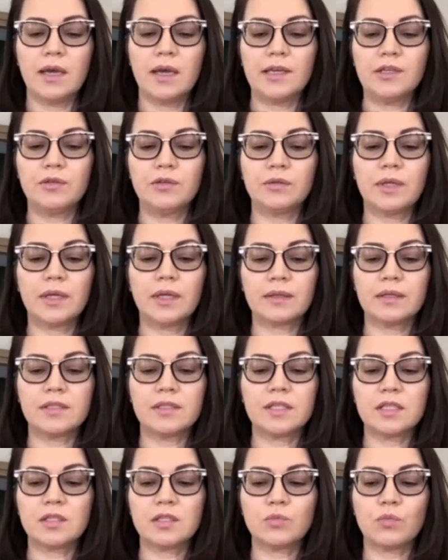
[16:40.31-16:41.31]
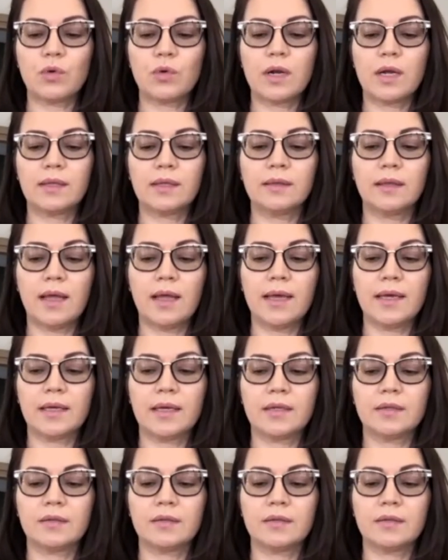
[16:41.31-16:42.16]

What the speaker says: And you're like, this is what I'd like,